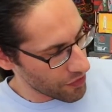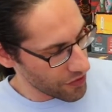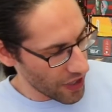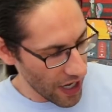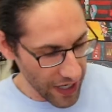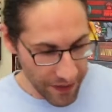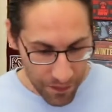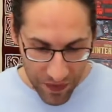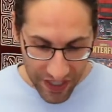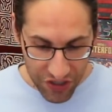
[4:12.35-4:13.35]
blue die
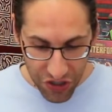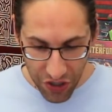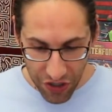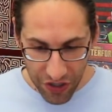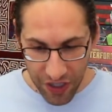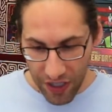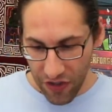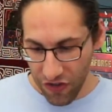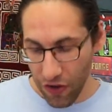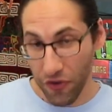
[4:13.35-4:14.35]
each turn.
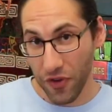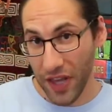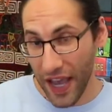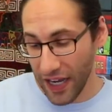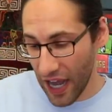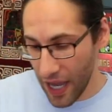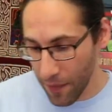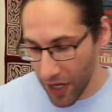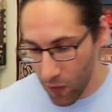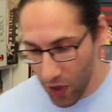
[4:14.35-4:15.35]
So for that, I
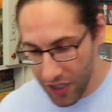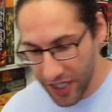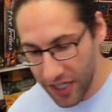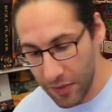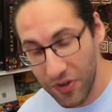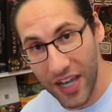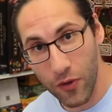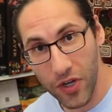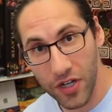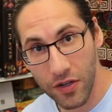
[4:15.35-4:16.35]
might want to get the Black
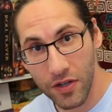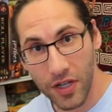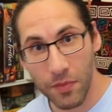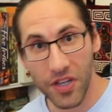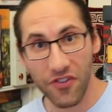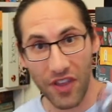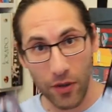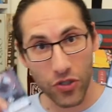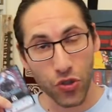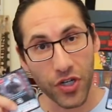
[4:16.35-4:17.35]
Widow because that
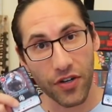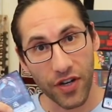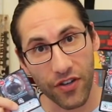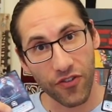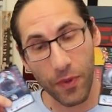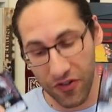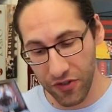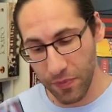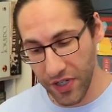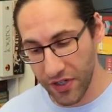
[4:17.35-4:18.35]
would trigger his
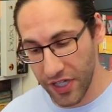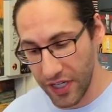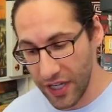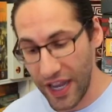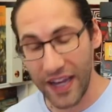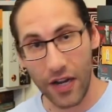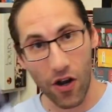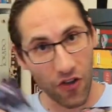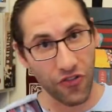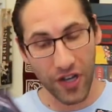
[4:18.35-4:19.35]
special ability, and I'd
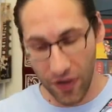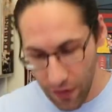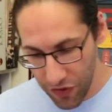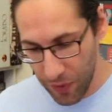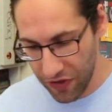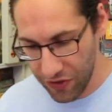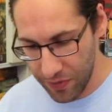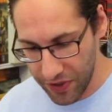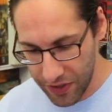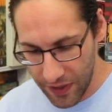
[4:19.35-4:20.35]
also get her special
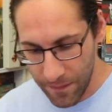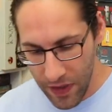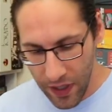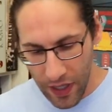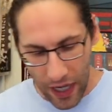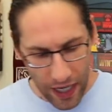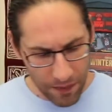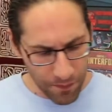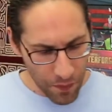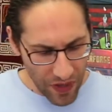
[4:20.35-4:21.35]
ability.
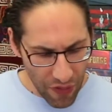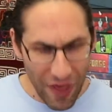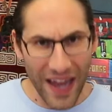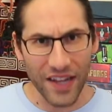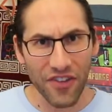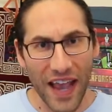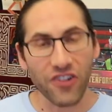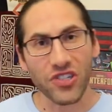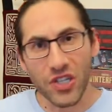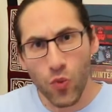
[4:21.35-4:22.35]
That is
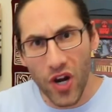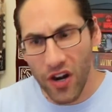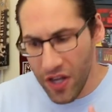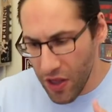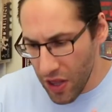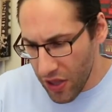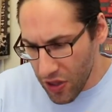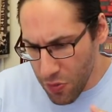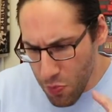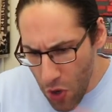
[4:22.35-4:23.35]
actually where
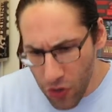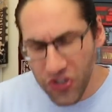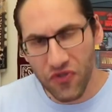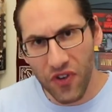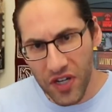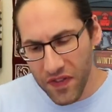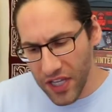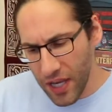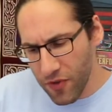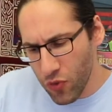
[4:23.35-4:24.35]
most fun of the
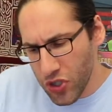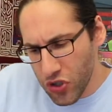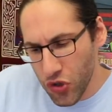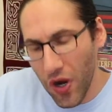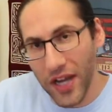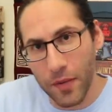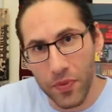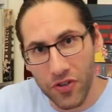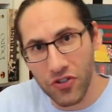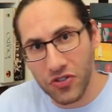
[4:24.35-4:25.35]
game is, when you're trying to
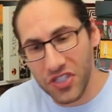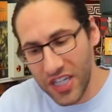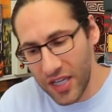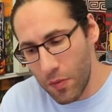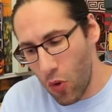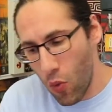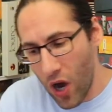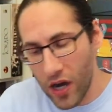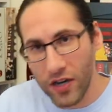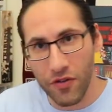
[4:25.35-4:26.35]
build your team
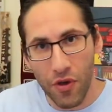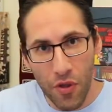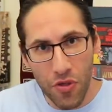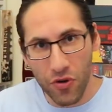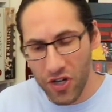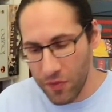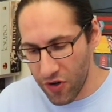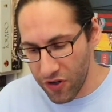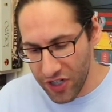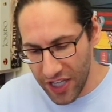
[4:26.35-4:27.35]
while thwart him
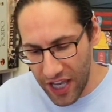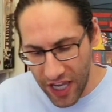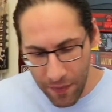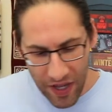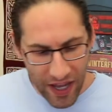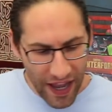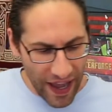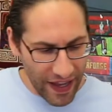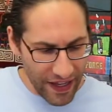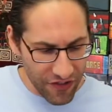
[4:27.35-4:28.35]
early game.
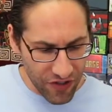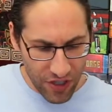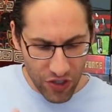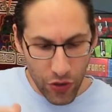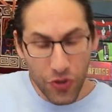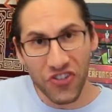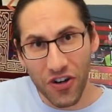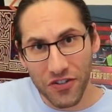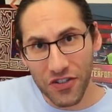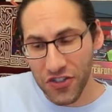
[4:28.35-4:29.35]
As you
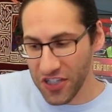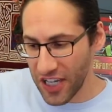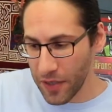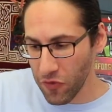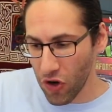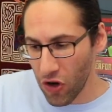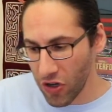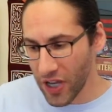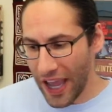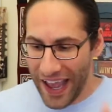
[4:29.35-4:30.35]
start to
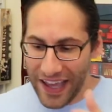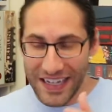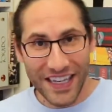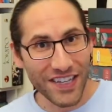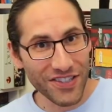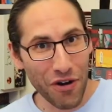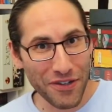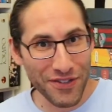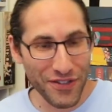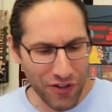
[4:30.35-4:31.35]
steamroll and he
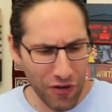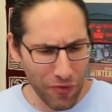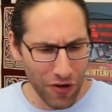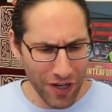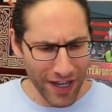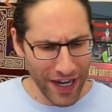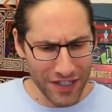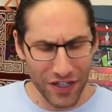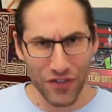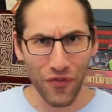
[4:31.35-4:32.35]
starts to steamroll, it
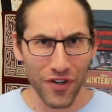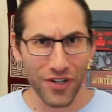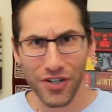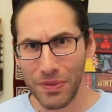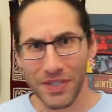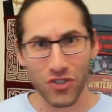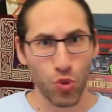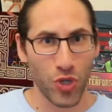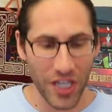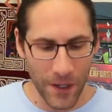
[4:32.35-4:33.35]
does feel a little bit
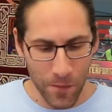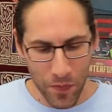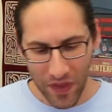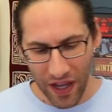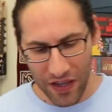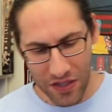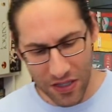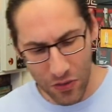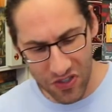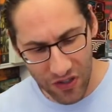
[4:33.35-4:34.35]
swingy. I think
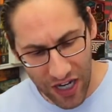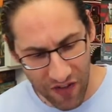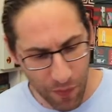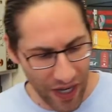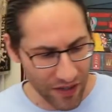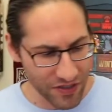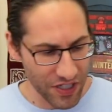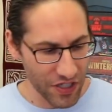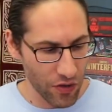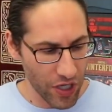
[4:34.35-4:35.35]
there was a lot of
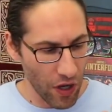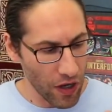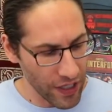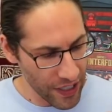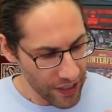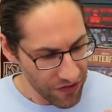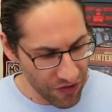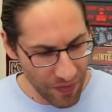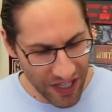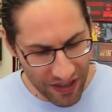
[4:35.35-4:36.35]
balancing going on to
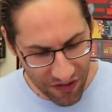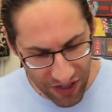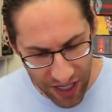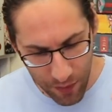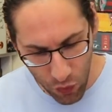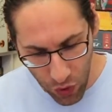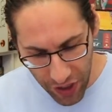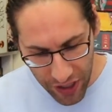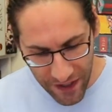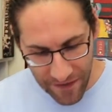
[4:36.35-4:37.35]
make this game
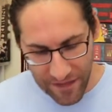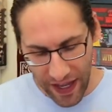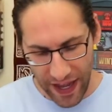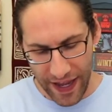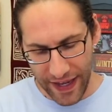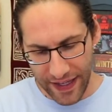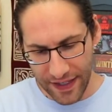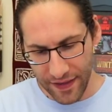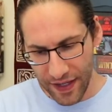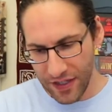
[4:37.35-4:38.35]
work,
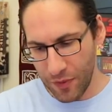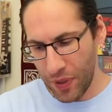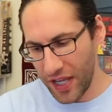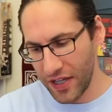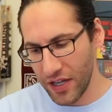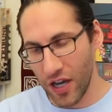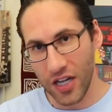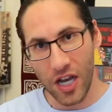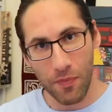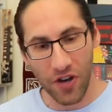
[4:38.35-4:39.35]
and depending on a
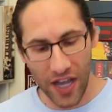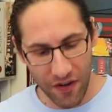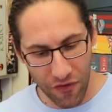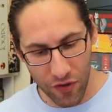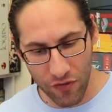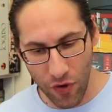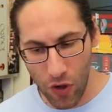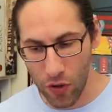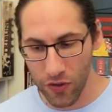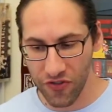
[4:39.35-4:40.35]
couple handful of
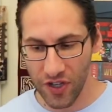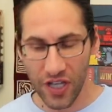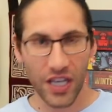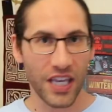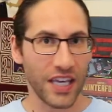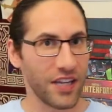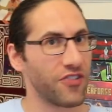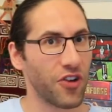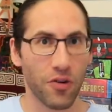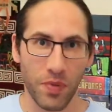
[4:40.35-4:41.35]
rolls, he can
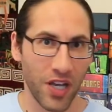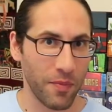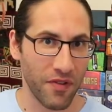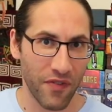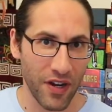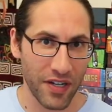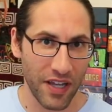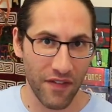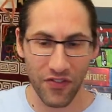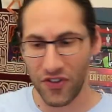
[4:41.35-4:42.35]
start becoming very
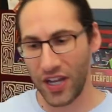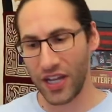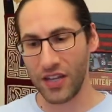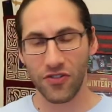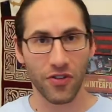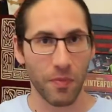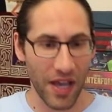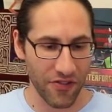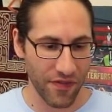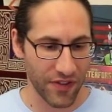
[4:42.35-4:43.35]
devastating and doing
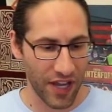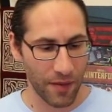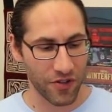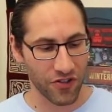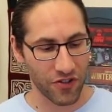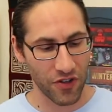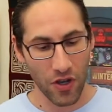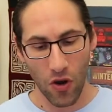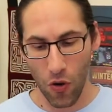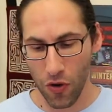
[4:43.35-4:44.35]
massive damages,
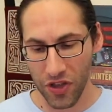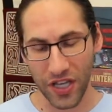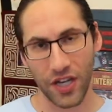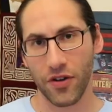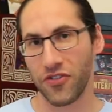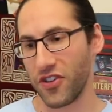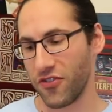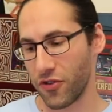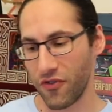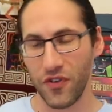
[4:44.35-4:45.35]
or the heroes can
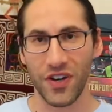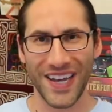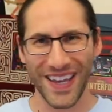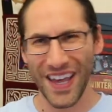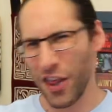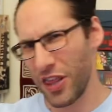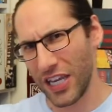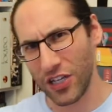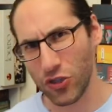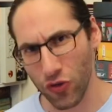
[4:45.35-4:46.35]
sort of feel like they
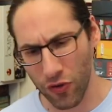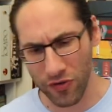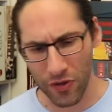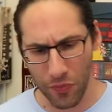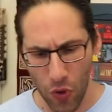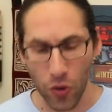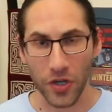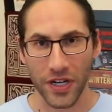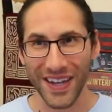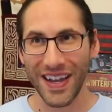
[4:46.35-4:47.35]
control the
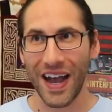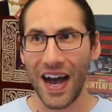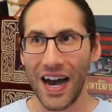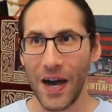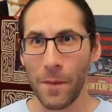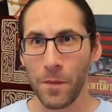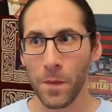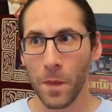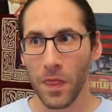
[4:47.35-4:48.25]
board. And